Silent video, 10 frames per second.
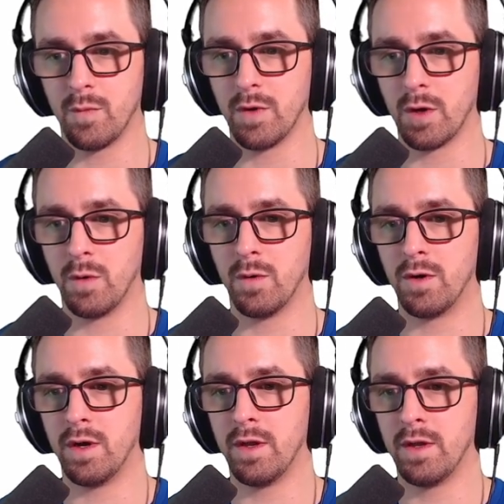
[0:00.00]

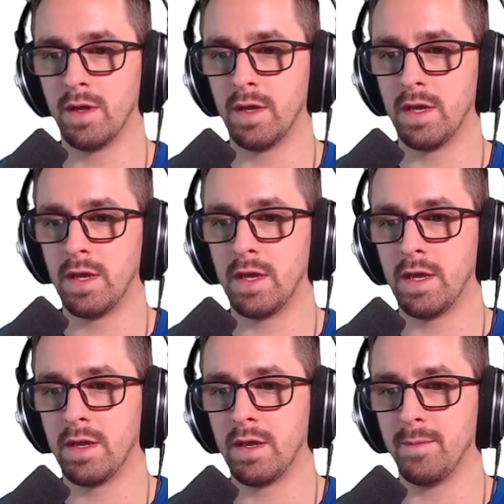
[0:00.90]
Record.
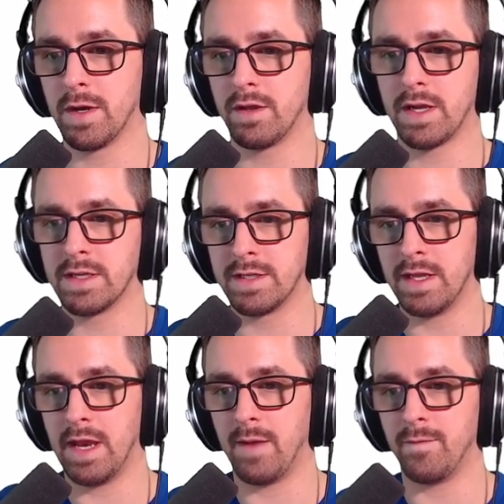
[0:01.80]
I'm going to click into
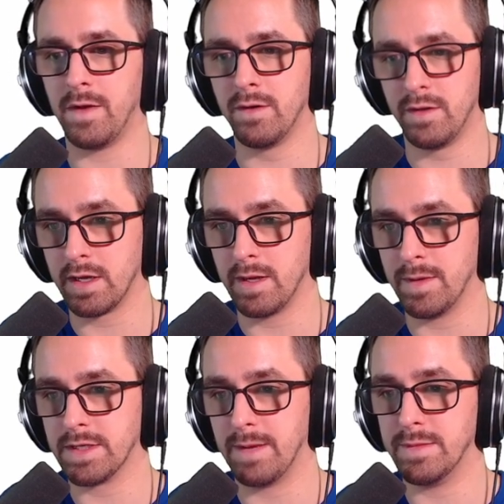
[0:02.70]
the name field. I'm
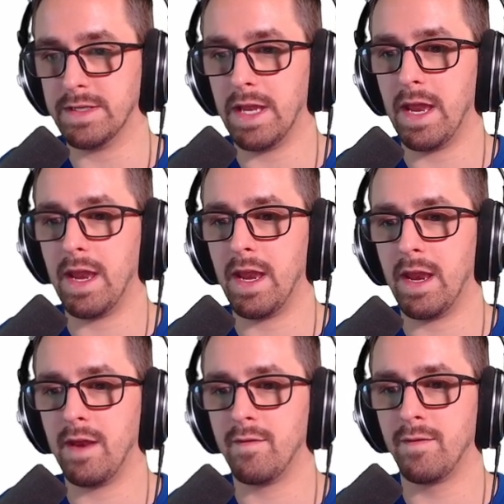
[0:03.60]
going to type
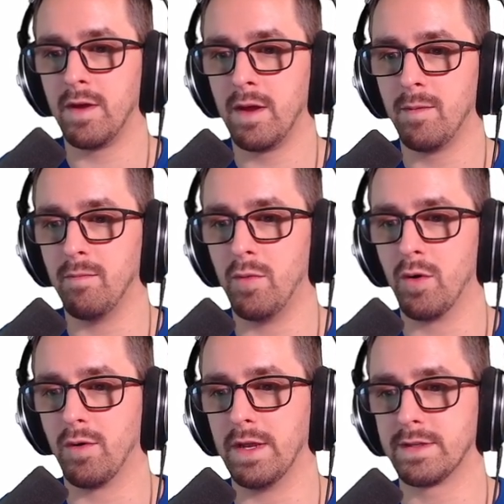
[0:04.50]
Dave.
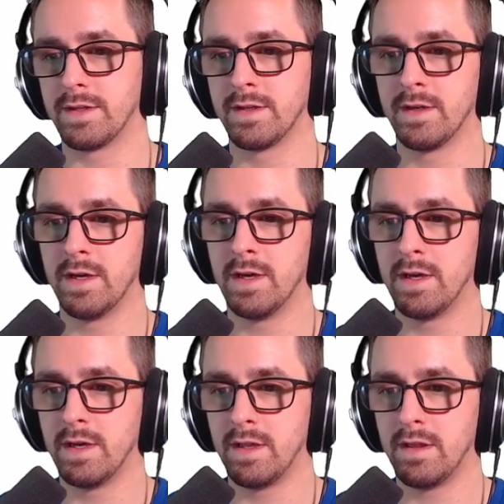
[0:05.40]
Morris.
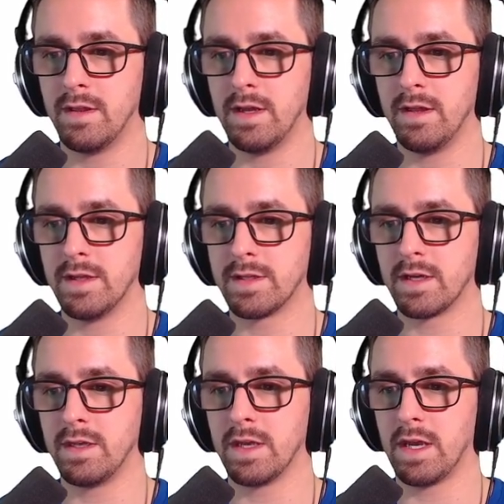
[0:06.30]
Then let's
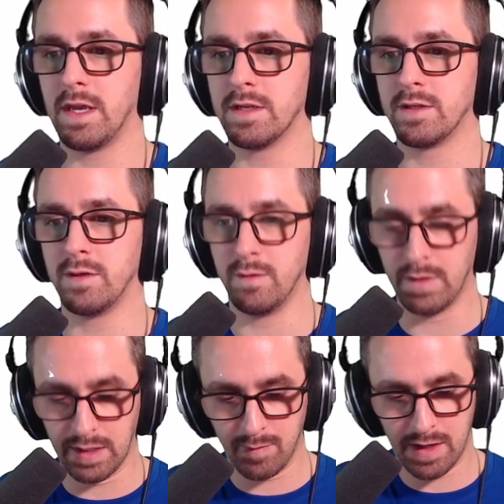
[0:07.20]
click into
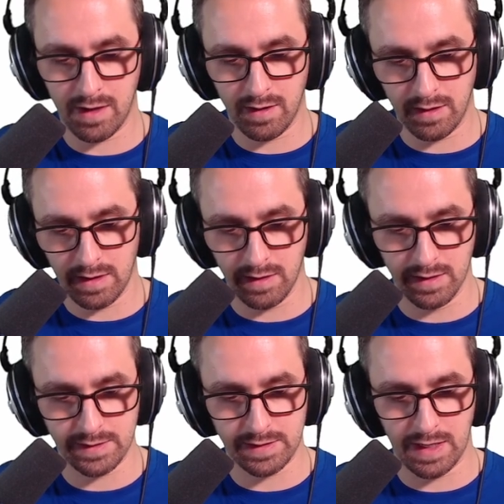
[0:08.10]
email and
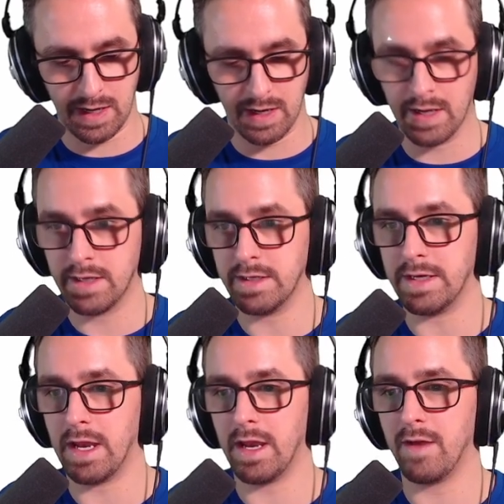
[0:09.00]
let's say
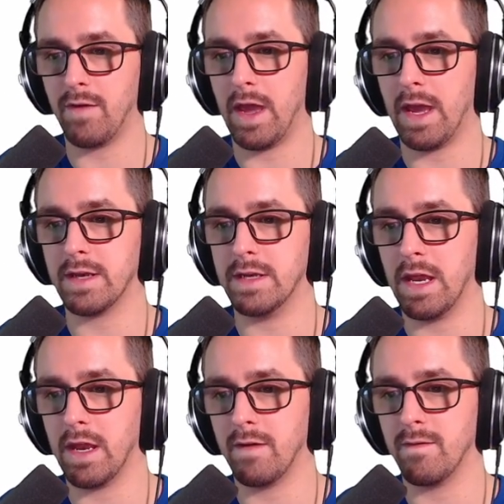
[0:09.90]
dave at
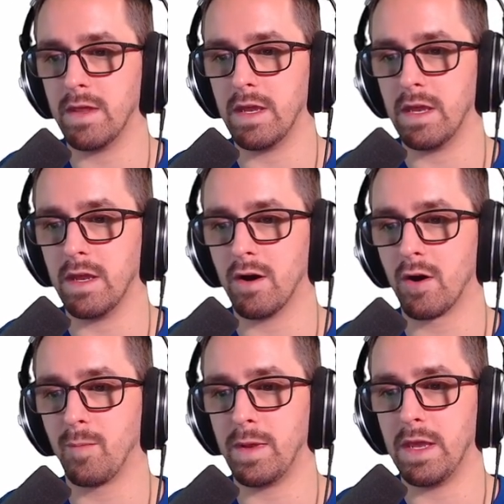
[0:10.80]
Dave the
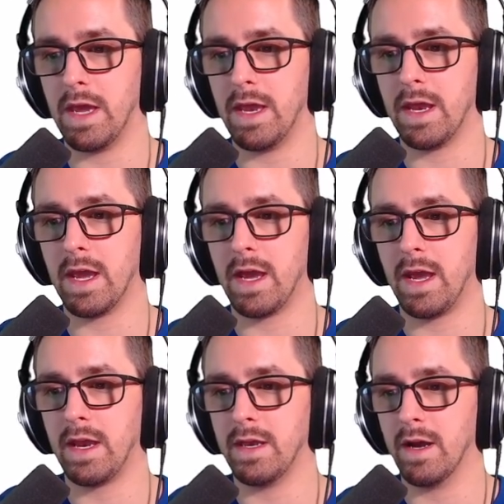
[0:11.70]

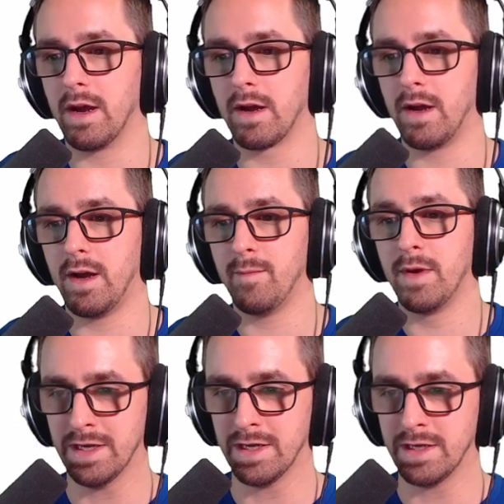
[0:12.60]
davetherpaguy.com.
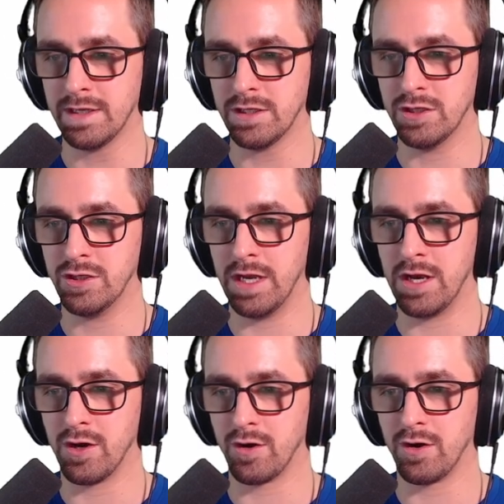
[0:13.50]

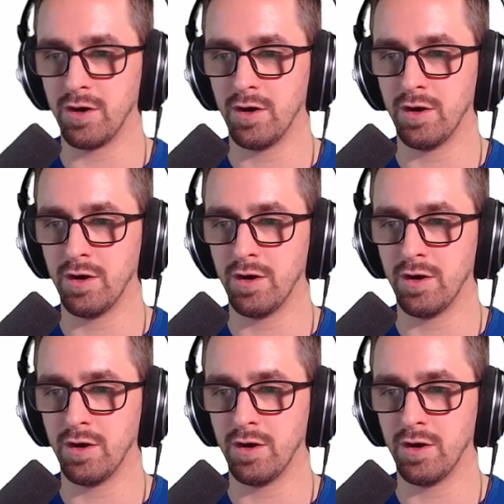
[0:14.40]
Gender.